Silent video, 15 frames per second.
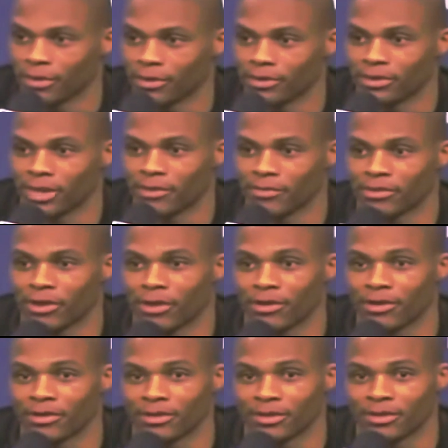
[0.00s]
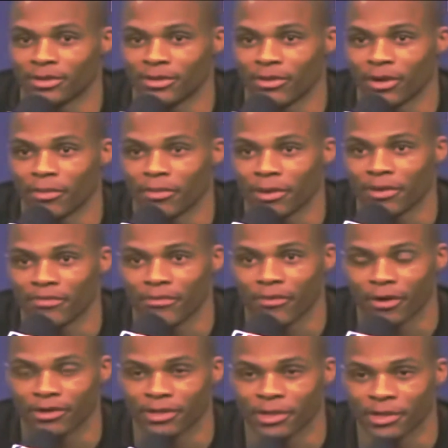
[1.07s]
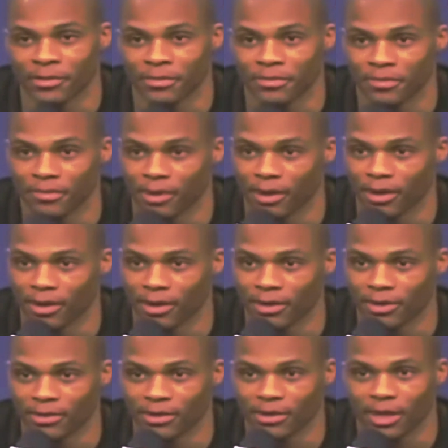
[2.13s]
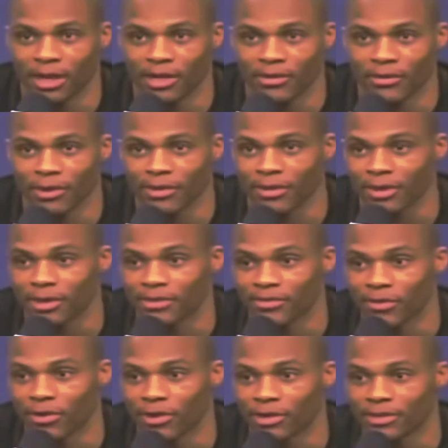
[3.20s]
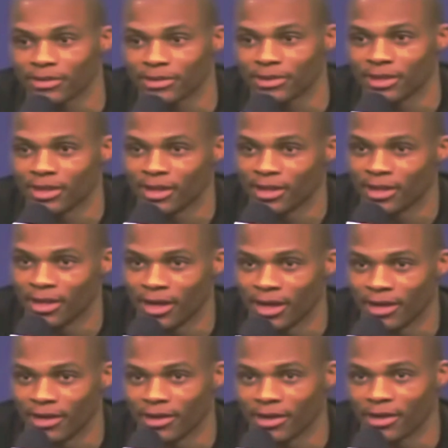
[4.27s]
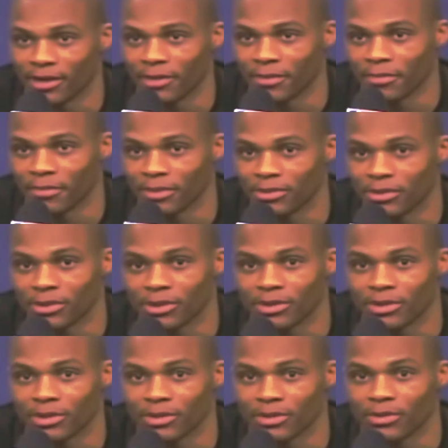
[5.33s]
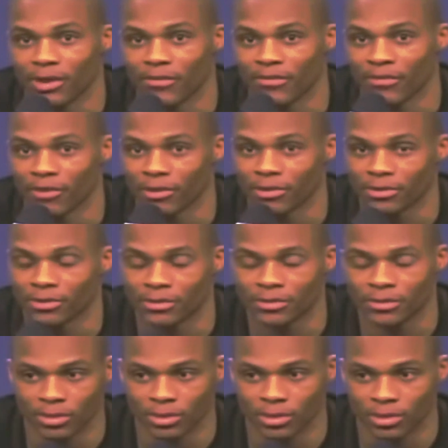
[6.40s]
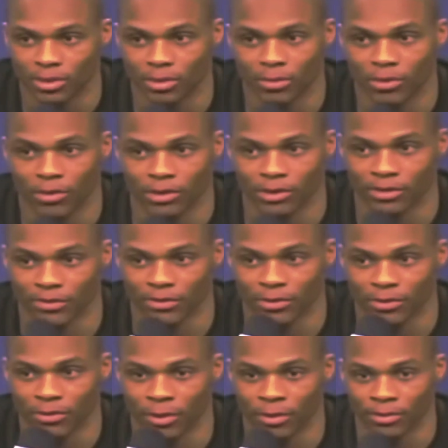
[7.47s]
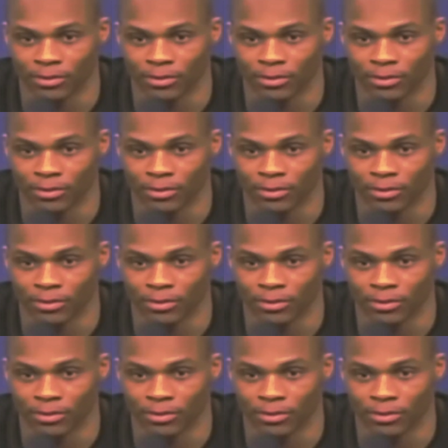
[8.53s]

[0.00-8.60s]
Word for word: James Harden is a, is a, great player for our team. Uh, he does a lot of great things for us, and um, he's going to continue to do that for us. No more questions for you, bro.